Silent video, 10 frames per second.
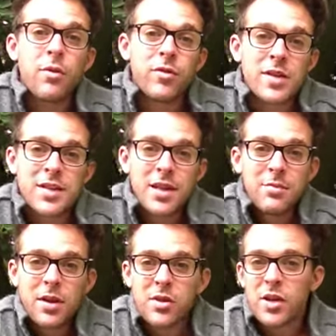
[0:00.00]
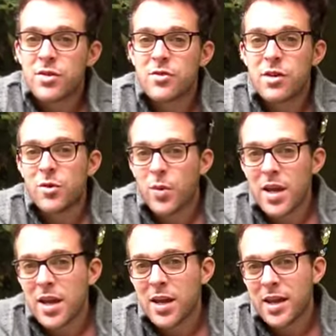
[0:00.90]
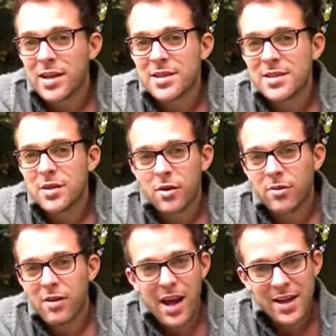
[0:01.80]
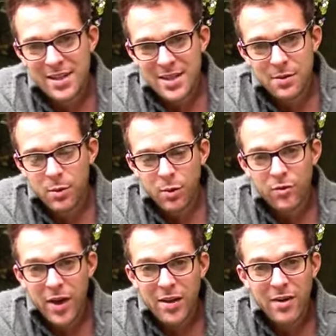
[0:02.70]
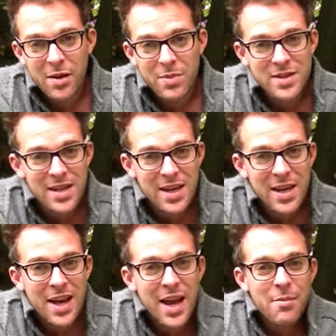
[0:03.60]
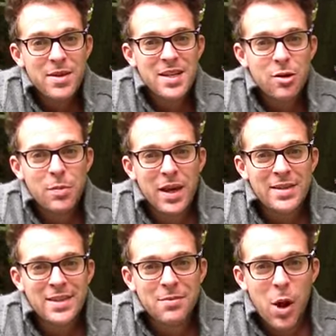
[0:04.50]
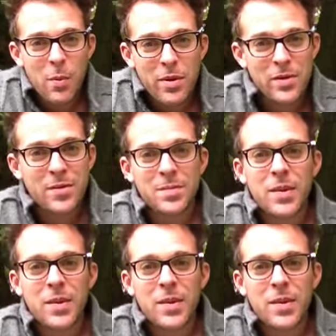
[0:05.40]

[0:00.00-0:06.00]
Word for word: Obviously, being during the week, it is not relaxing. We're all very, very busy, busy little bees at the moment.